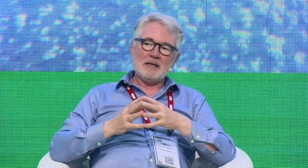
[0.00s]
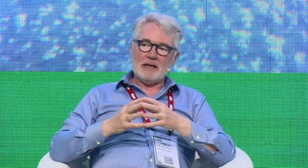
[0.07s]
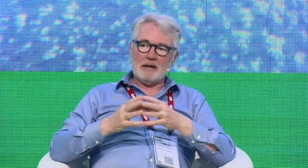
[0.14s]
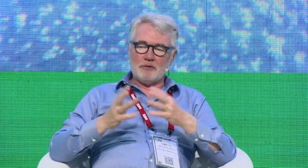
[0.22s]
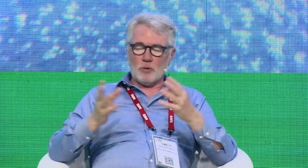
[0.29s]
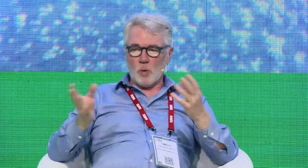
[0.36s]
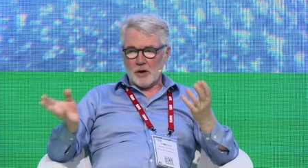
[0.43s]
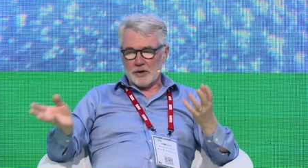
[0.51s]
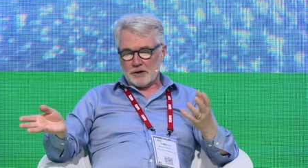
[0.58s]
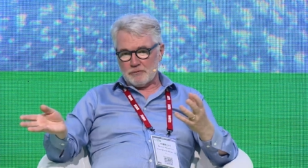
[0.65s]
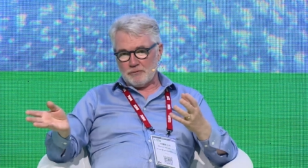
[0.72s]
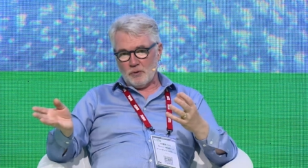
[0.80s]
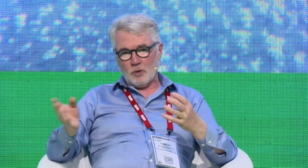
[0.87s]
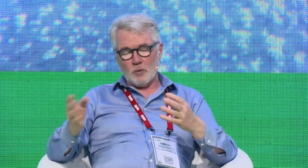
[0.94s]
If you wanted a
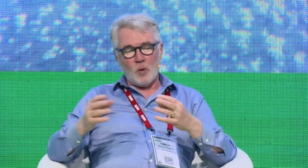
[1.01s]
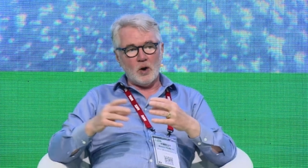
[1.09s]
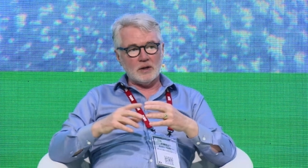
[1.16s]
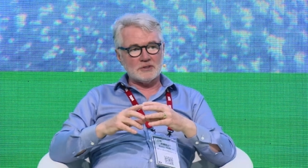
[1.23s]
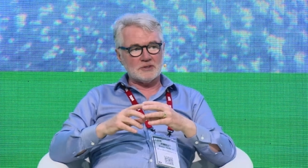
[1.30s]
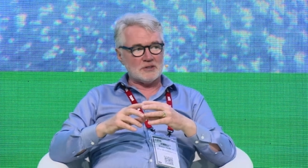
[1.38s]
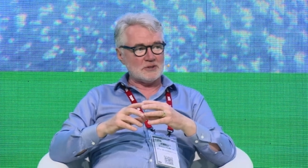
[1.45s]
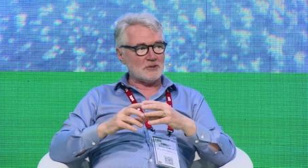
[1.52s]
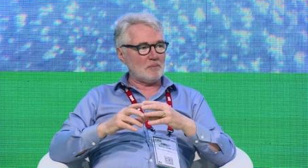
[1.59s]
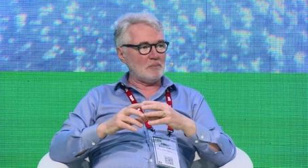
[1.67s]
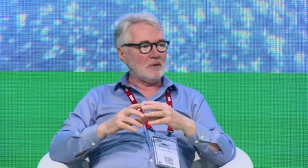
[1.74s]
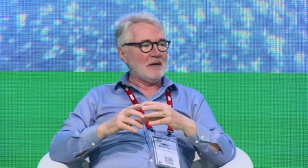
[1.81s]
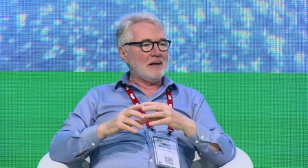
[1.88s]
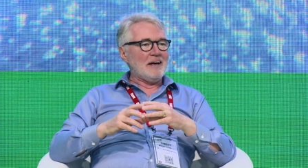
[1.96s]
full wall
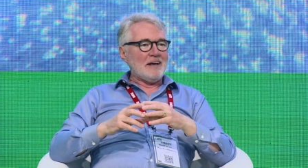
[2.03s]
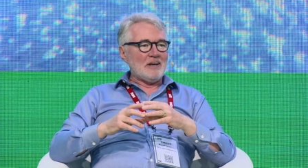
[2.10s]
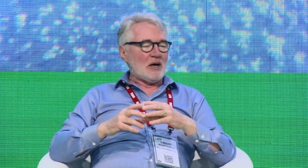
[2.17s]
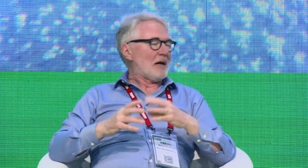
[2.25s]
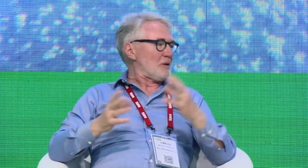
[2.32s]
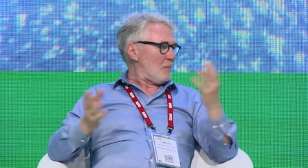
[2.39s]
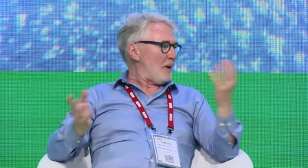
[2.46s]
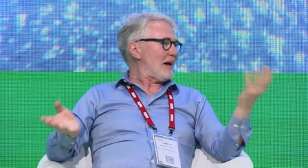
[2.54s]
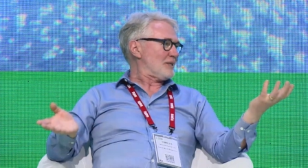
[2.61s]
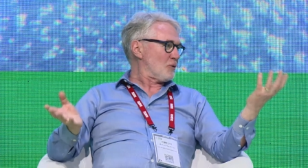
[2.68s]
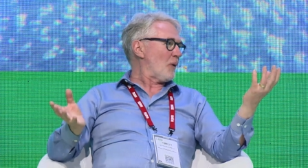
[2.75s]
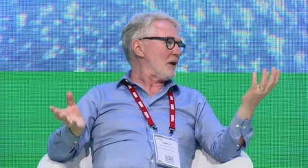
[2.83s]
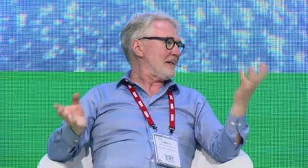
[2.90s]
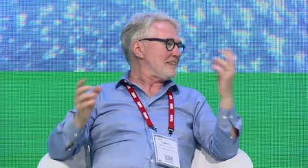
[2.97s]
system, you had to buy
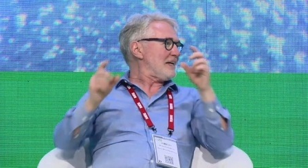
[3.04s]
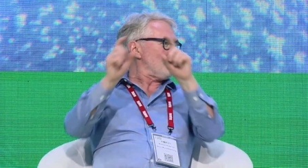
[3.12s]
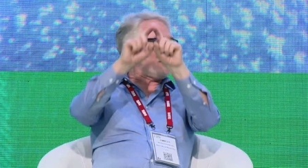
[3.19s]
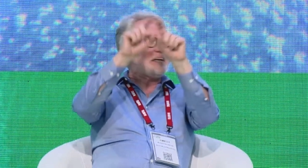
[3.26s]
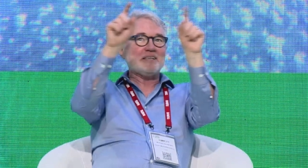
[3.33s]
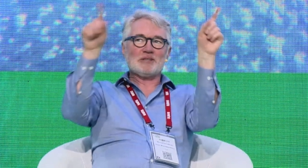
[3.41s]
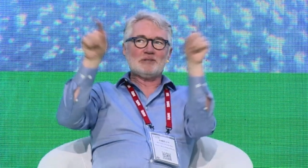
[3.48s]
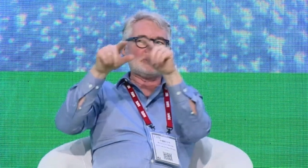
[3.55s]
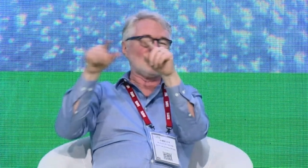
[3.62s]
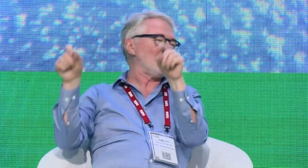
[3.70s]
twenty T Vs and